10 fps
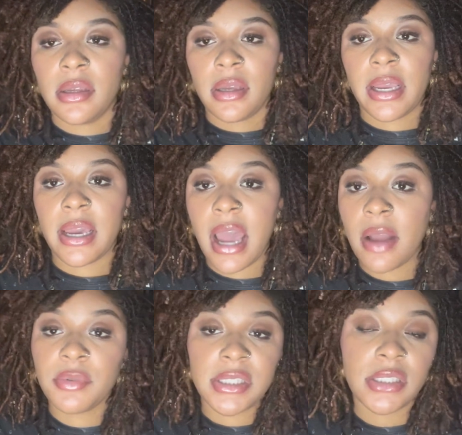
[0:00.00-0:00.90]
And God
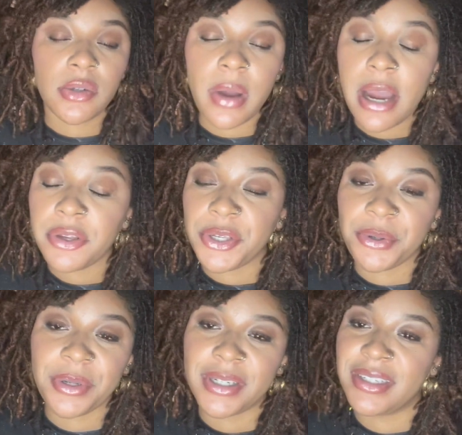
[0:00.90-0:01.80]
will still wow
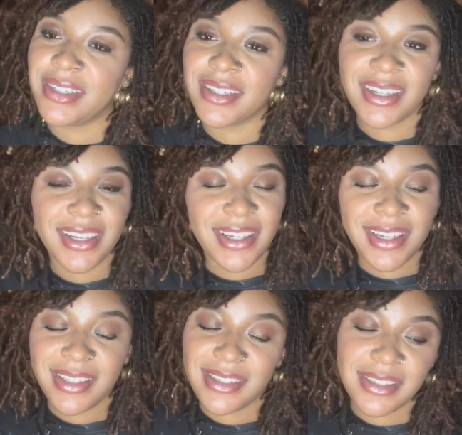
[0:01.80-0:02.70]
you.
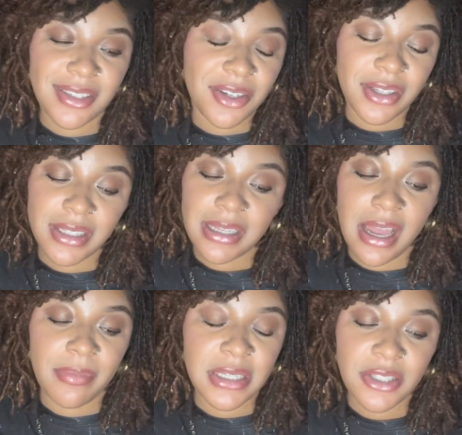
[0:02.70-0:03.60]
He does it all the
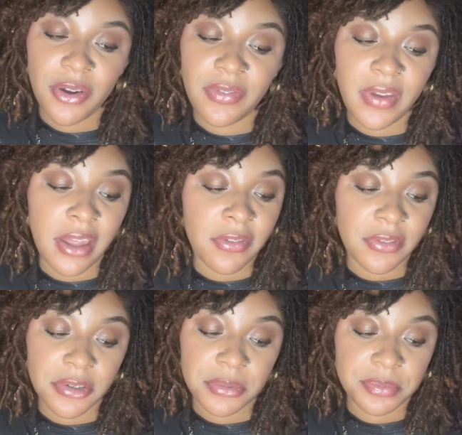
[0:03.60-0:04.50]
time. He's so
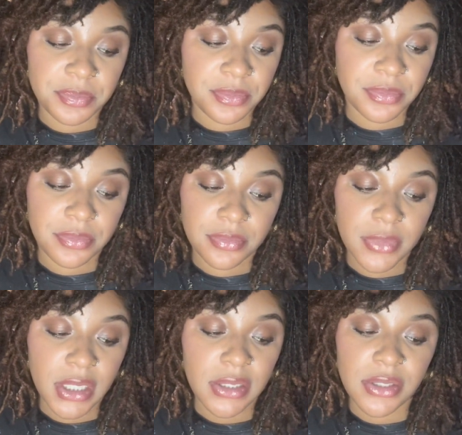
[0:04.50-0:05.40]
faithful.
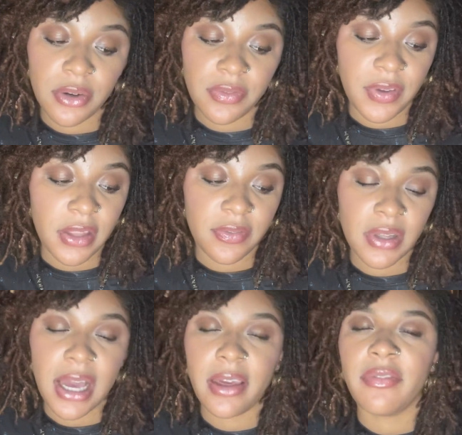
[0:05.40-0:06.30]
He's so faithful.
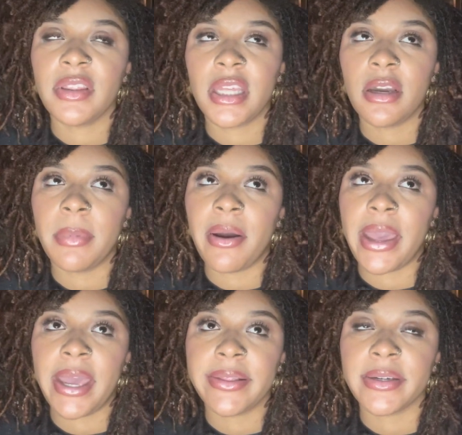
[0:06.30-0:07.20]
I even think about
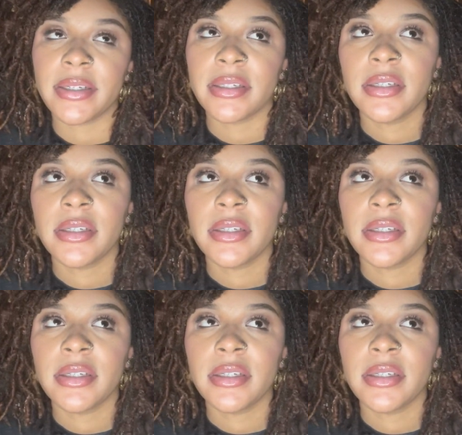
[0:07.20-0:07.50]
Hannah.